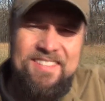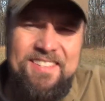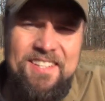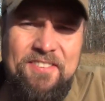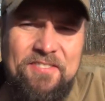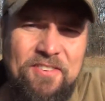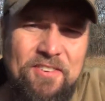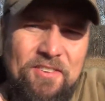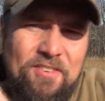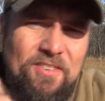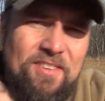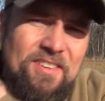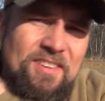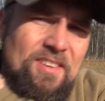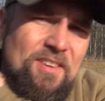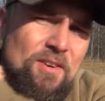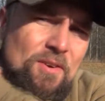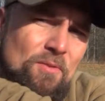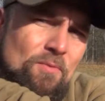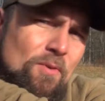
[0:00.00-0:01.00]
stuff all
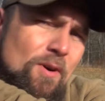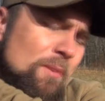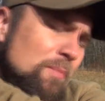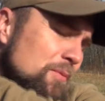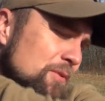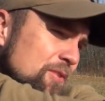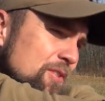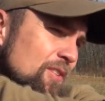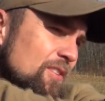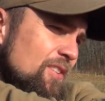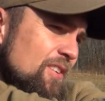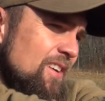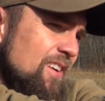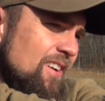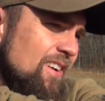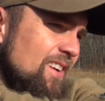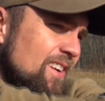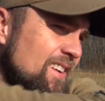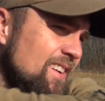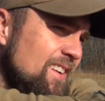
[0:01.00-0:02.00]
whopper jawed here
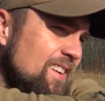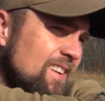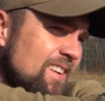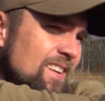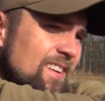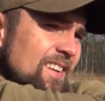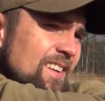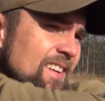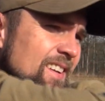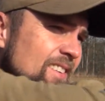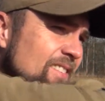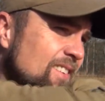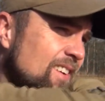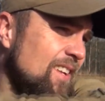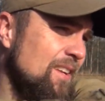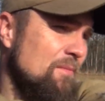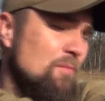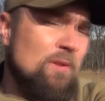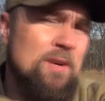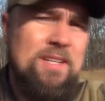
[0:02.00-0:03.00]
while
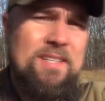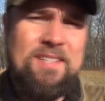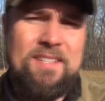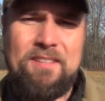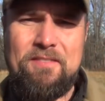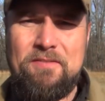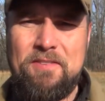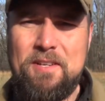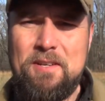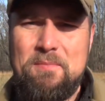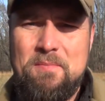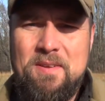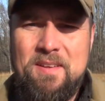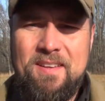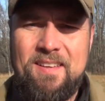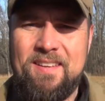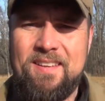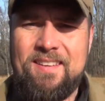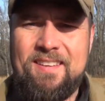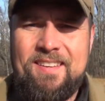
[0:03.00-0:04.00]
I'm wasting film.
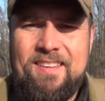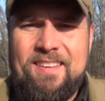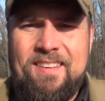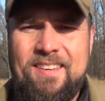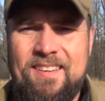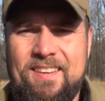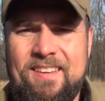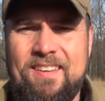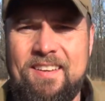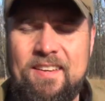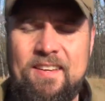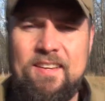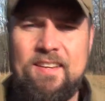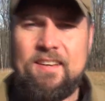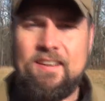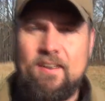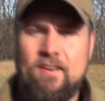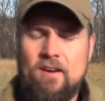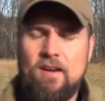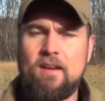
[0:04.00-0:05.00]

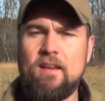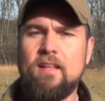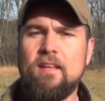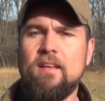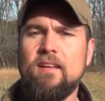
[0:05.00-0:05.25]
All right.